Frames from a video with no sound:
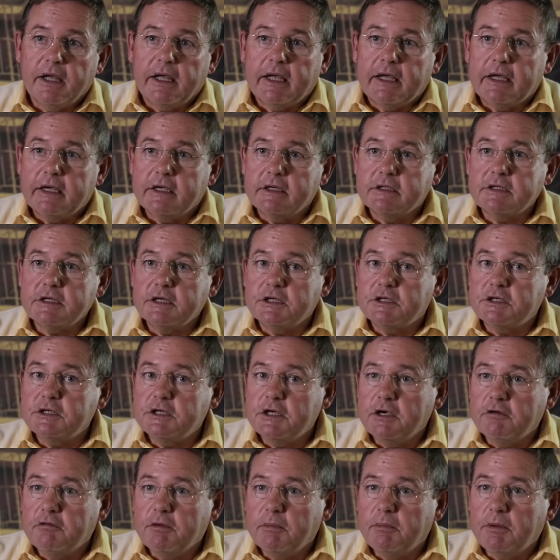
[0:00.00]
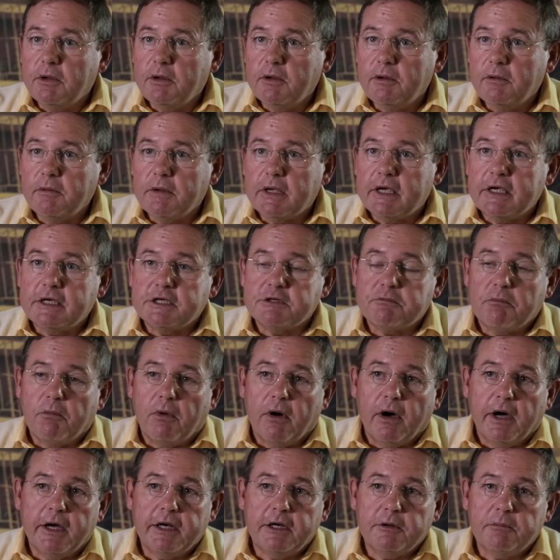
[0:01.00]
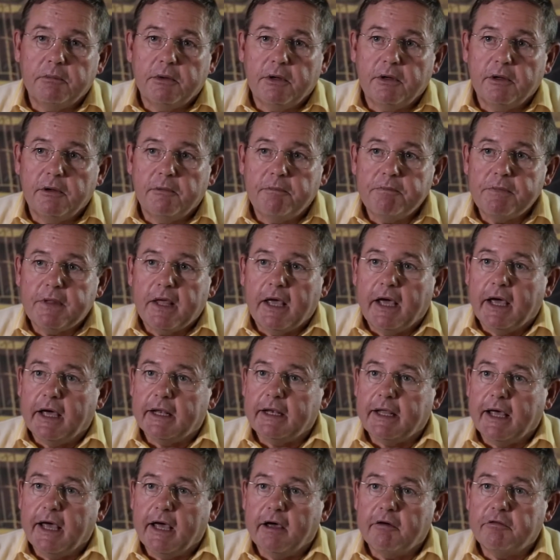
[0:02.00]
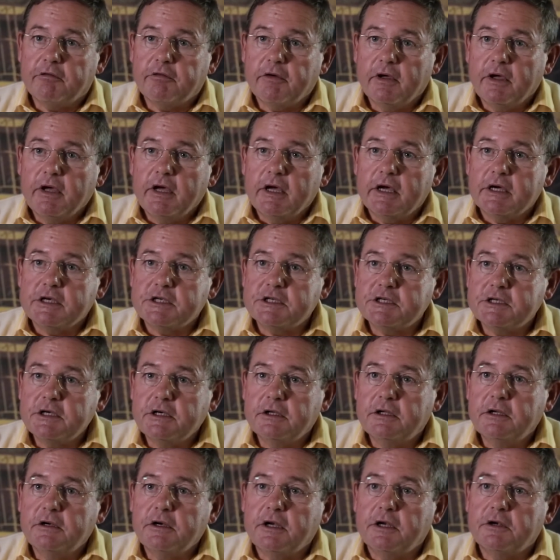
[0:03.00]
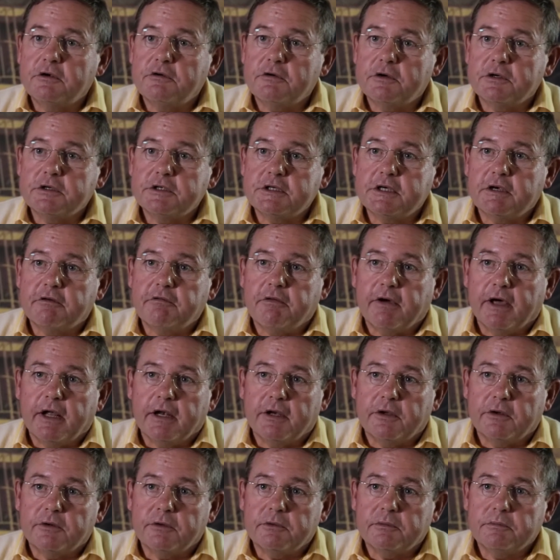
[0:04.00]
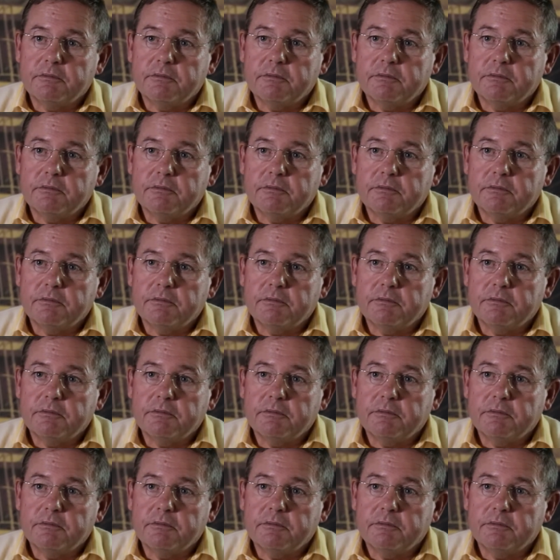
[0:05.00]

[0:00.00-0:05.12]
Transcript: is achievable, is mineable, and have a certain intrinsic value.